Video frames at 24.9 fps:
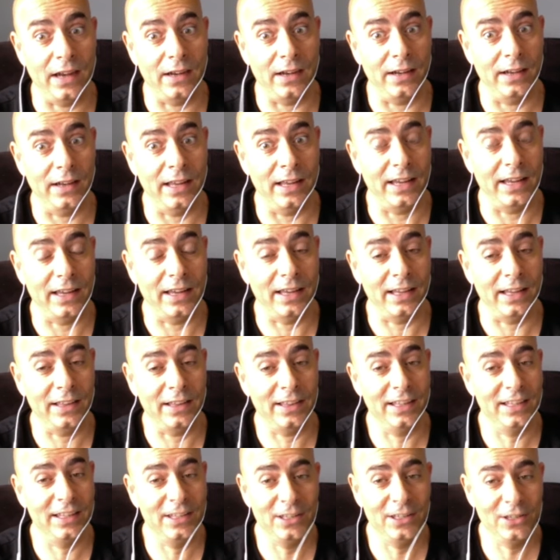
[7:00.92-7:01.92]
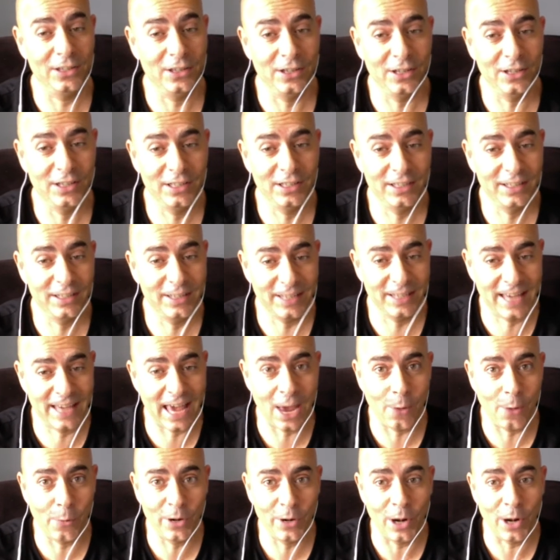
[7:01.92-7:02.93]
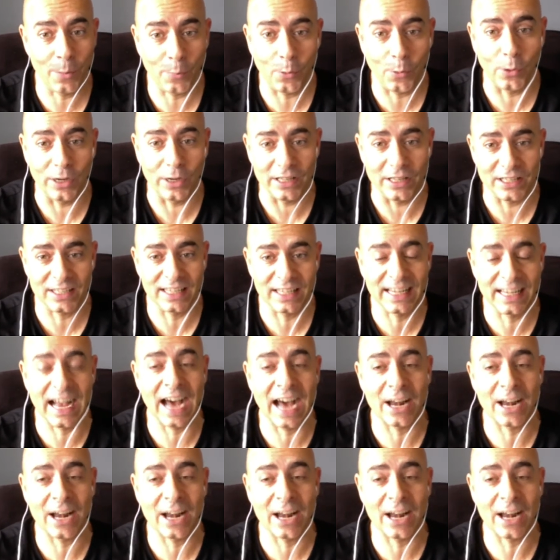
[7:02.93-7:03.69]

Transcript: Like, you can't win on points. You got to.